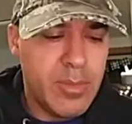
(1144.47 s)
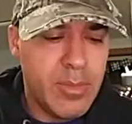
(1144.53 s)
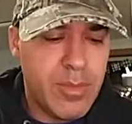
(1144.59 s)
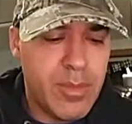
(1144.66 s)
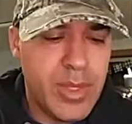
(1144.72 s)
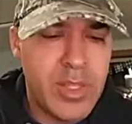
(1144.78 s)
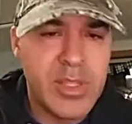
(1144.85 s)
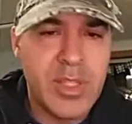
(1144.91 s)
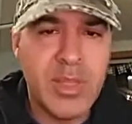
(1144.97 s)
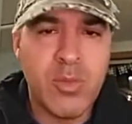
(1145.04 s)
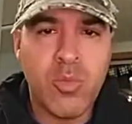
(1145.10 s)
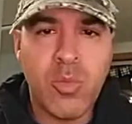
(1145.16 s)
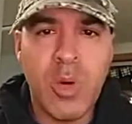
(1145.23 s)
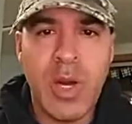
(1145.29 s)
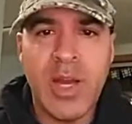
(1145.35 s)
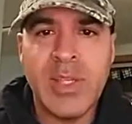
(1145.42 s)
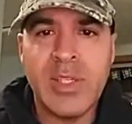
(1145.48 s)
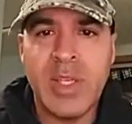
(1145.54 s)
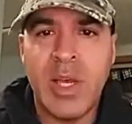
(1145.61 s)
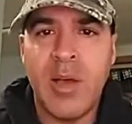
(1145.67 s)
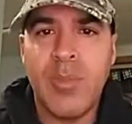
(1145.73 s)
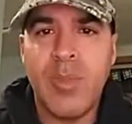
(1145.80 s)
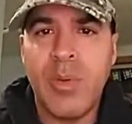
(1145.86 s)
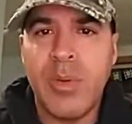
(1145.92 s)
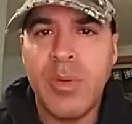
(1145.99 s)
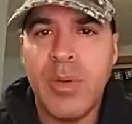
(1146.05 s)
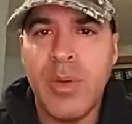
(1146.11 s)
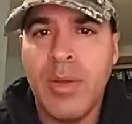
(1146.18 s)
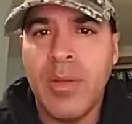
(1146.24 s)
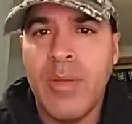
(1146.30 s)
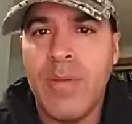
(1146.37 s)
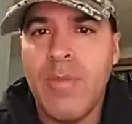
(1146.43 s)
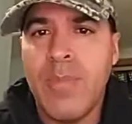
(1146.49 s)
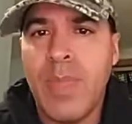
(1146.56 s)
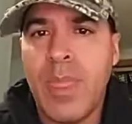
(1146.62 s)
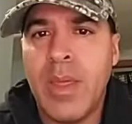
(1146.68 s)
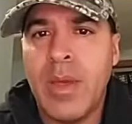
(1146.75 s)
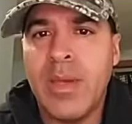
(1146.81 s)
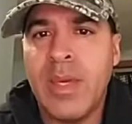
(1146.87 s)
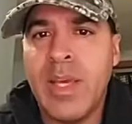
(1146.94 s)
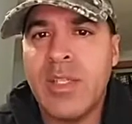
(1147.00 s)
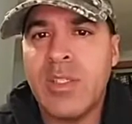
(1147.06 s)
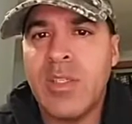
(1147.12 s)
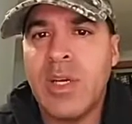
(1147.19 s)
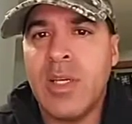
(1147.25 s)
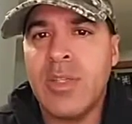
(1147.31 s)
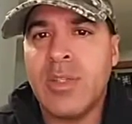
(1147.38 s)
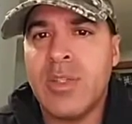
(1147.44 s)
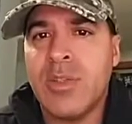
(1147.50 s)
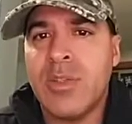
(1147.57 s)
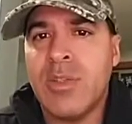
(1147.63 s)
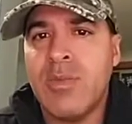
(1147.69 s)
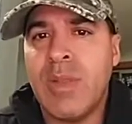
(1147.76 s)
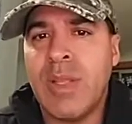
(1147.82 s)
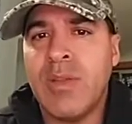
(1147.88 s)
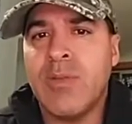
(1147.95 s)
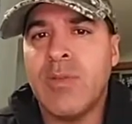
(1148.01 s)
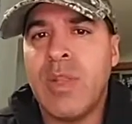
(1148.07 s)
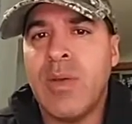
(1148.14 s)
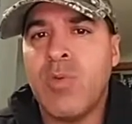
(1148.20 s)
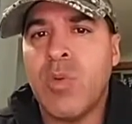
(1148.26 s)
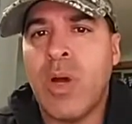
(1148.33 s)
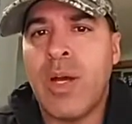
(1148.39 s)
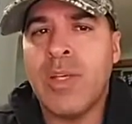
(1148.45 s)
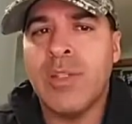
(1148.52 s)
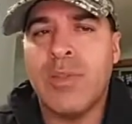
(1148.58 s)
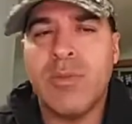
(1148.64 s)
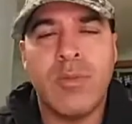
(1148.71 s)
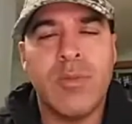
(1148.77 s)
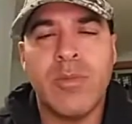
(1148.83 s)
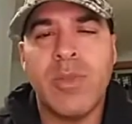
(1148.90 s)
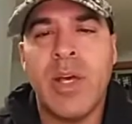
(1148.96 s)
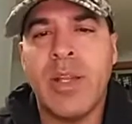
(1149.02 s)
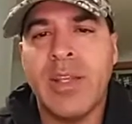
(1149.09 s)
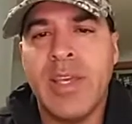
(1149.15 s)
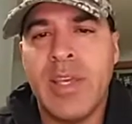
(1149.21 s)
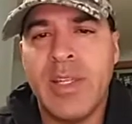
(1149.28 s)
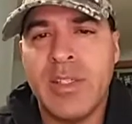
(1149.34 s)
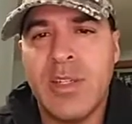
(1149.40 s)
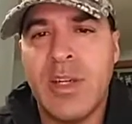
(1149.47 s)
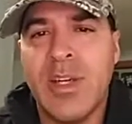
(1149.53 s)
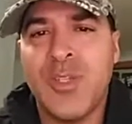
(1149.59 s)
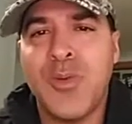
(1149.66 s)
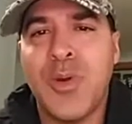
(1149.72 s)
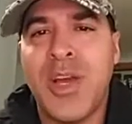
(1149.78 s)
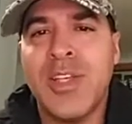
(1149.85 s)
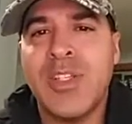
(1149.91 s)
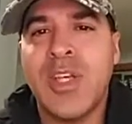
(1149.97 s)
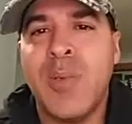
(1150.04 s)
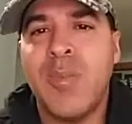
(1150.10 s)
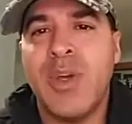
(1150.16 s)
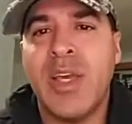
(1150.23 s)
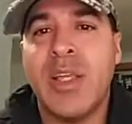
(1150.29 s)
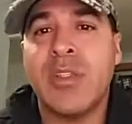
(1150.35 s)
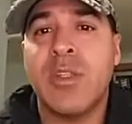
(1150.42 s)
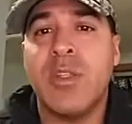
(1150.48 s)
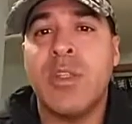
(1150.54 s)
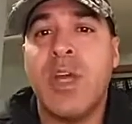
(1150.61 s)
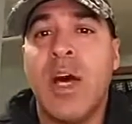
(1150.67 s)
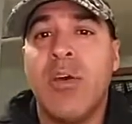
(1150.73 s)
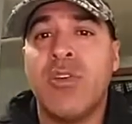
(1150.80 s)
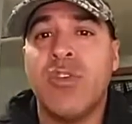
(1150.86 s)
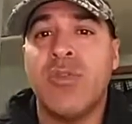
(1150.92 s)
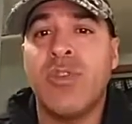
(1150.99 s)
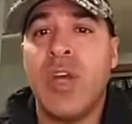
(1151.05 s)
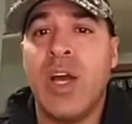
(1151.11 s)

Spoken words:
things that rise up against us, that rise, or not against us, rise up against the knowledge of